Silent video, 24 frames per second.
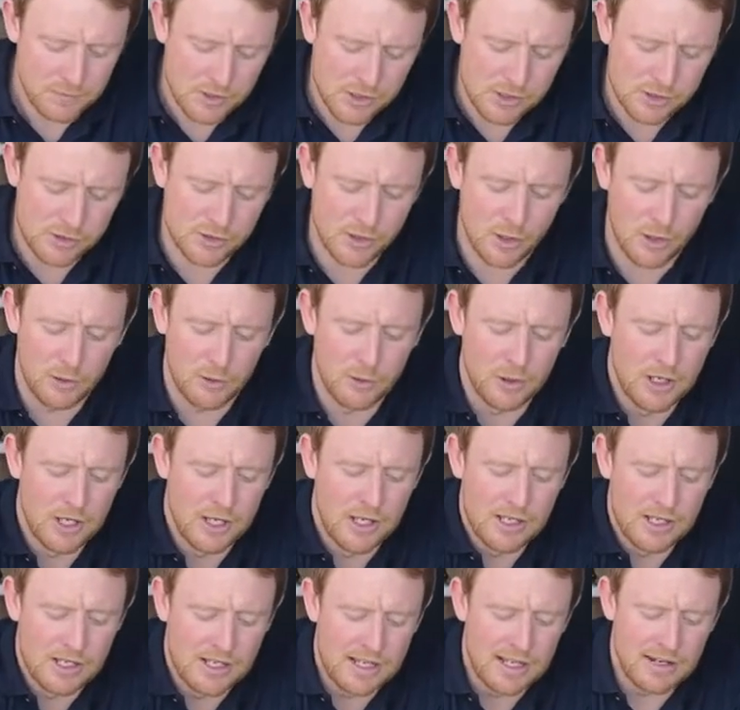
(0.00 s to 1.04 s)
So
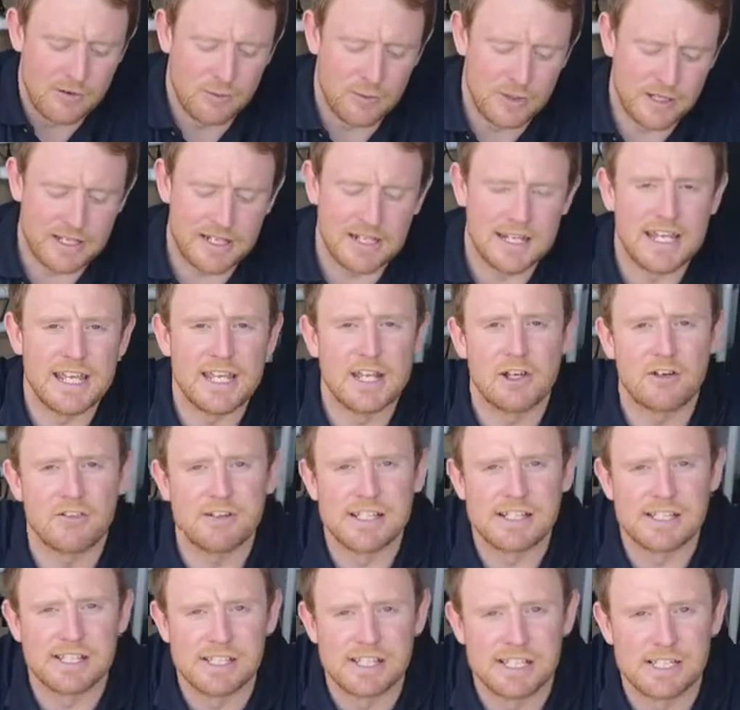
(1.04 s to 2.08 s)
if we can
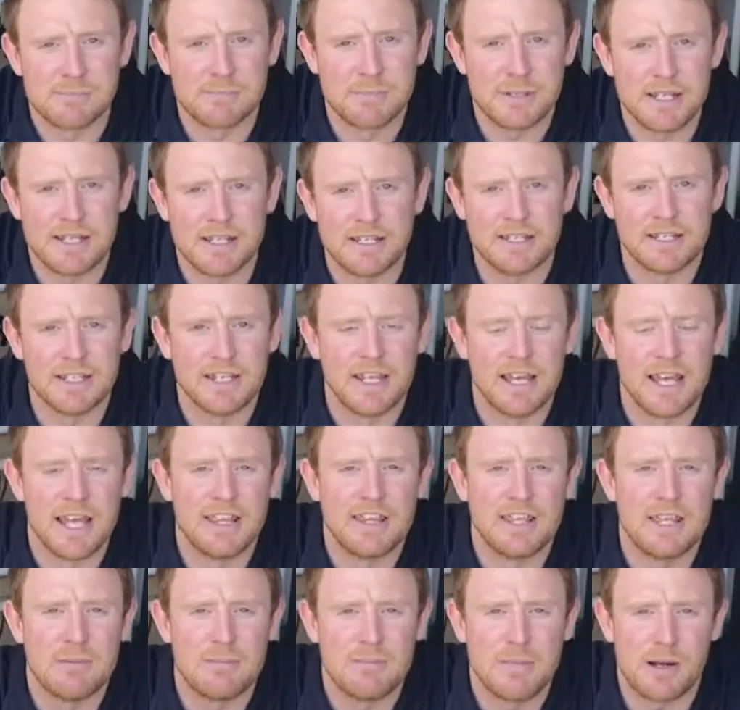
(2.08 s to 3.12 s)
increase the speed
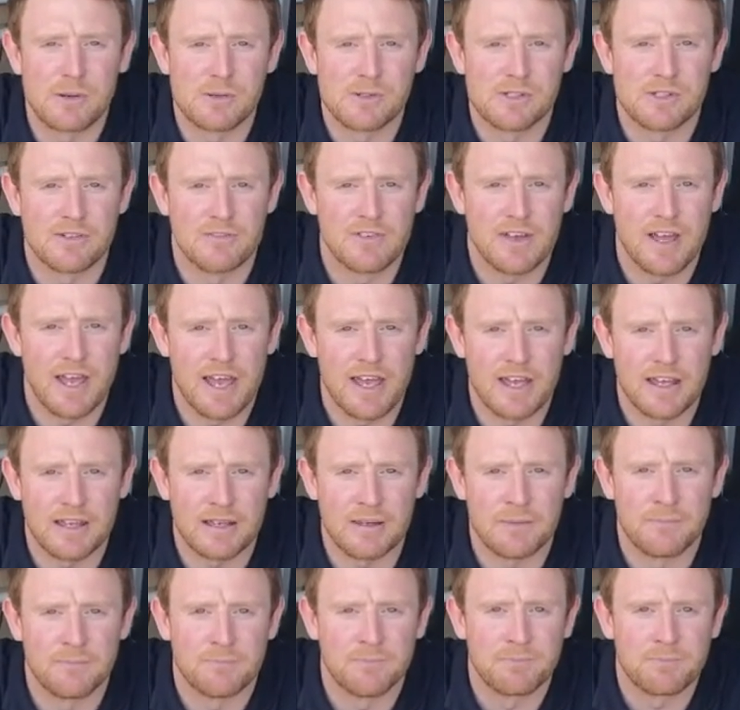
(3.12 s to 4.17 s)
and the amount of
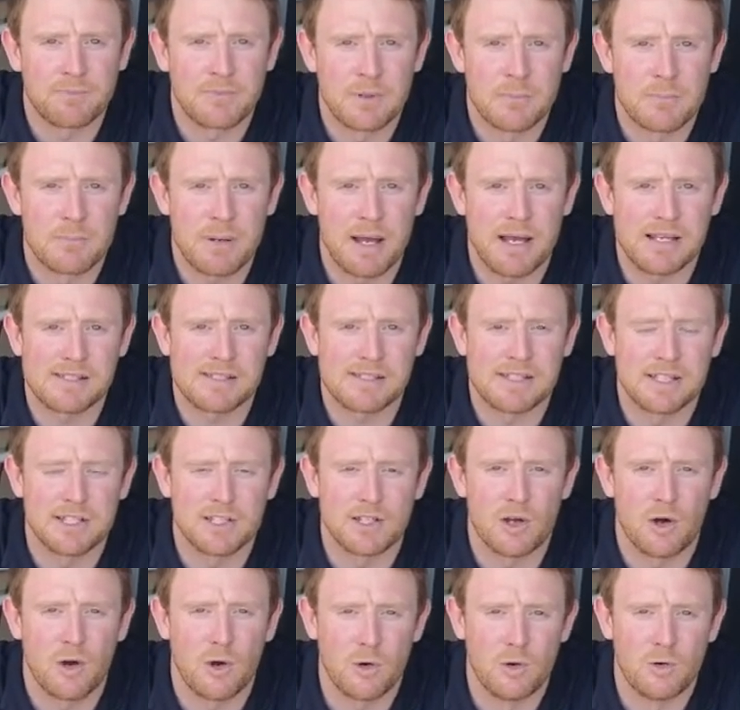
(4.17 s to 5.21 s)
air
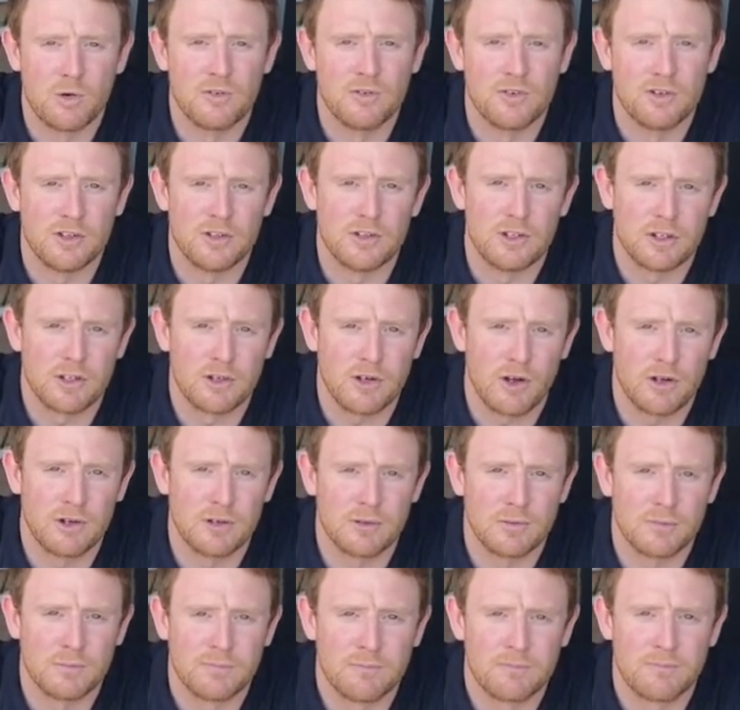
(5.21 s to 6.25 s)
passing over the
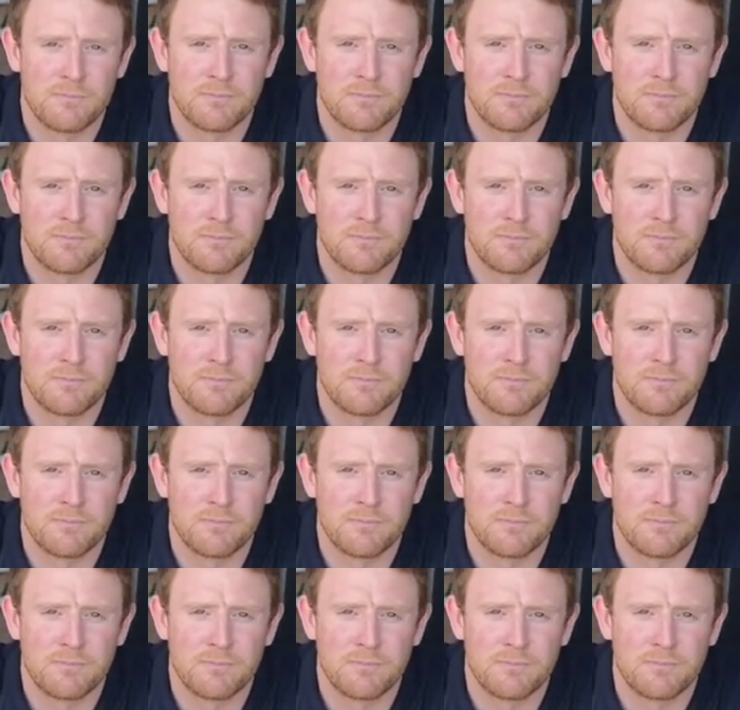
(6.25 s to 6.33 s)
coil,